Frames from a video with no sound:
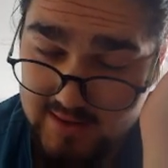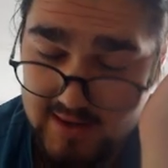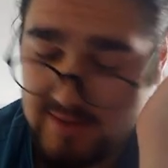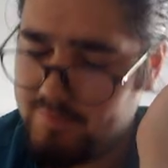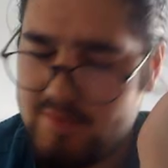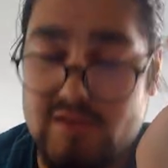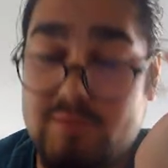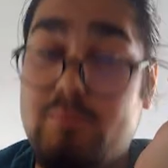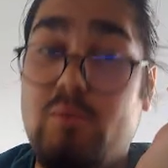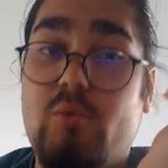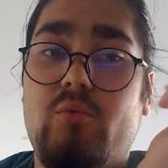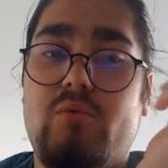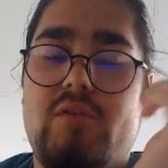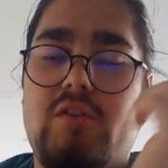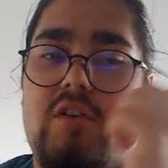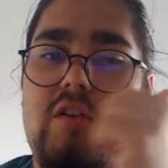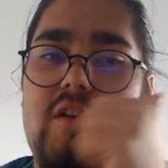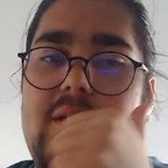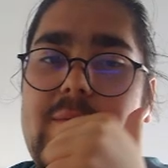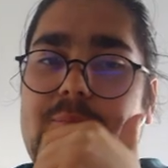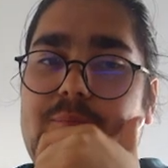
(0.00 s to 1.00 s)
this pawn,
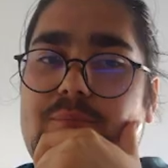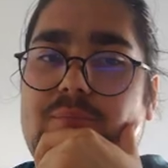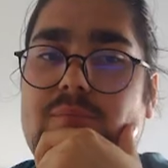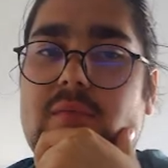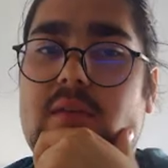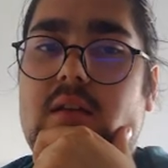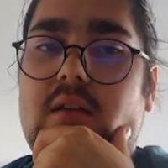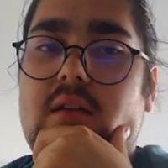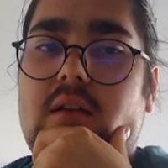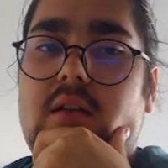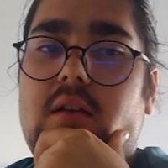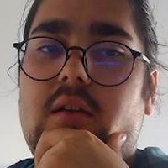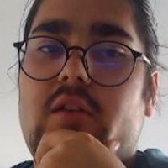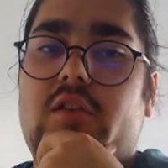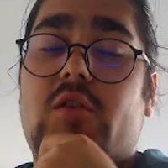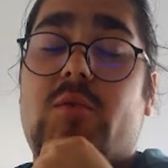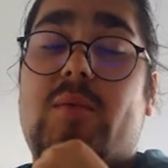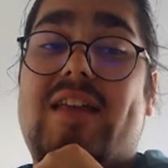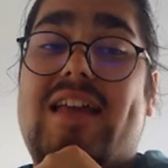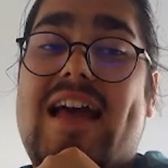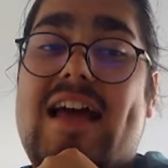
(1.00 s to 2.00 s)
sorry,
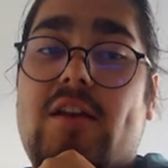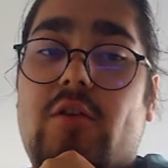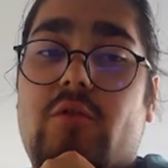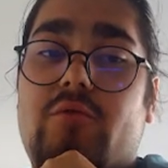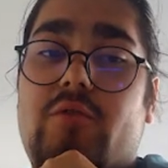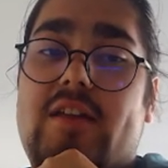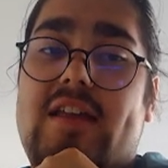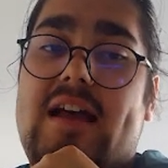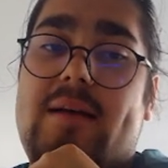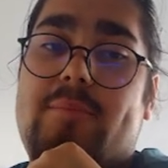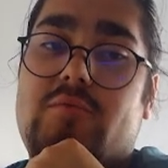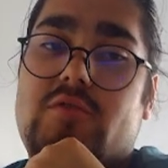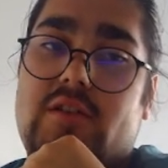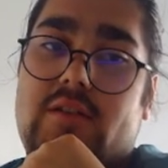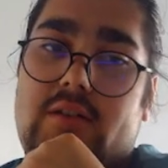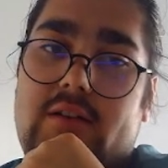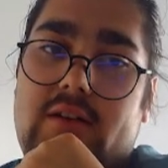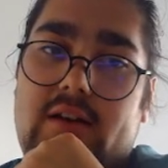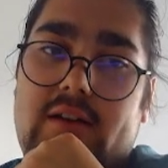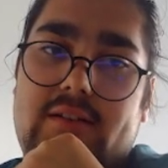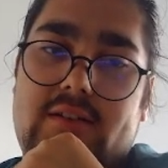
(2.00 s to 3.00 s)
so it cannot recapture the
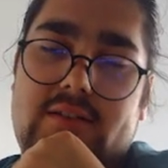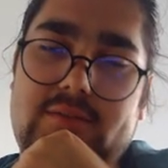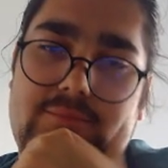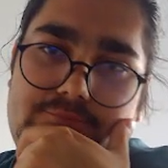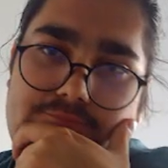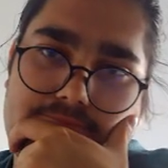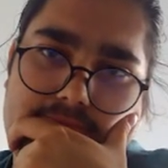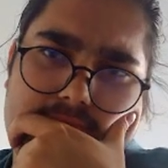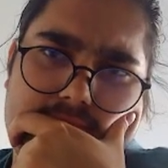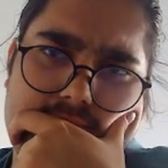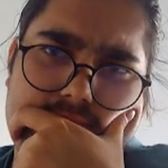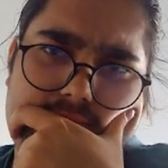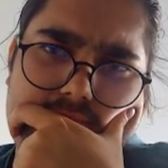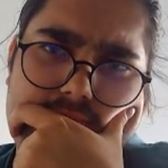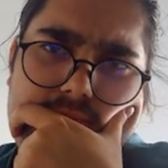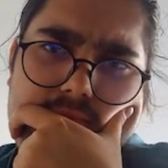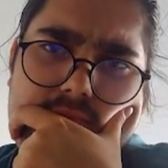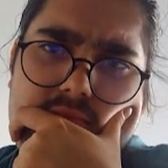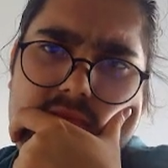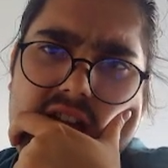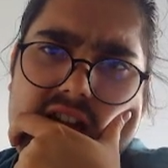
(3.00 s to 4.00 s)
knight.
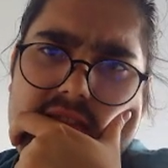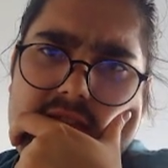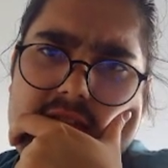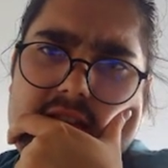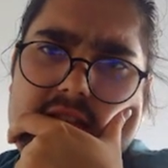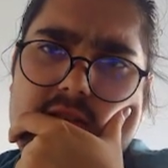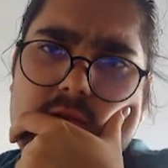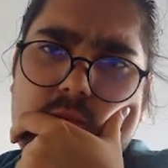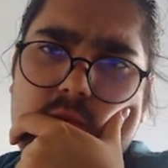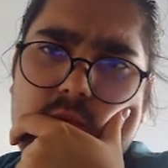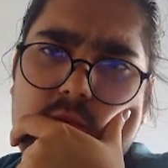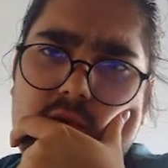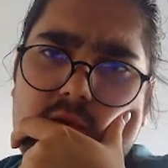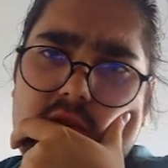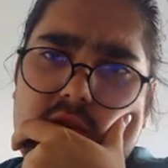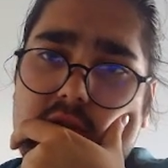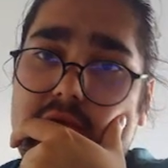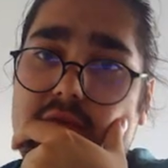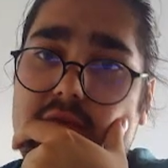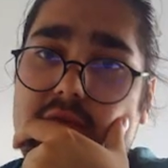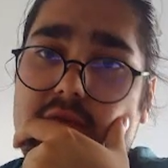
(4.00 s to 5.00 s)
And this would have
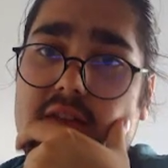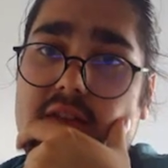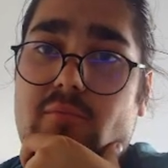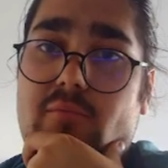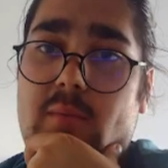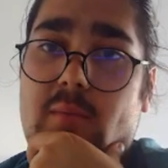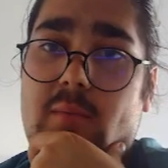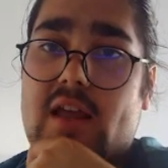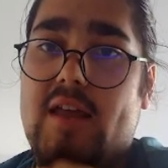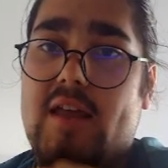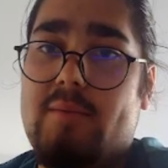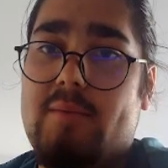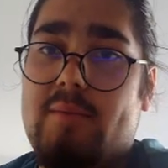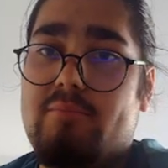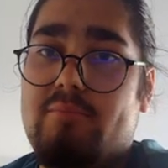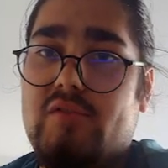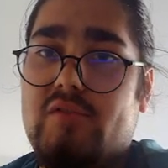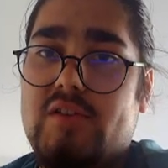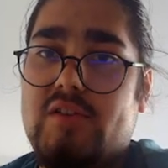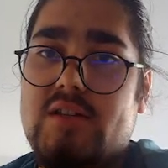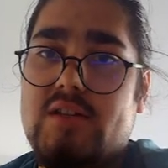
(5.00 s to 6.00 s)
given me a
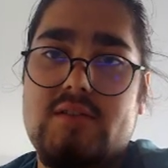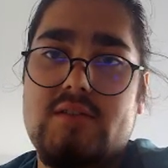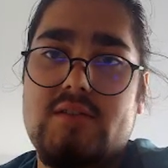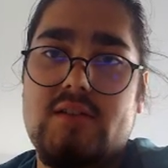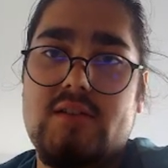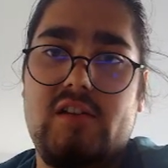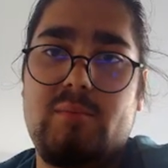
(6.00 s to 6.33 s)
pretty sizable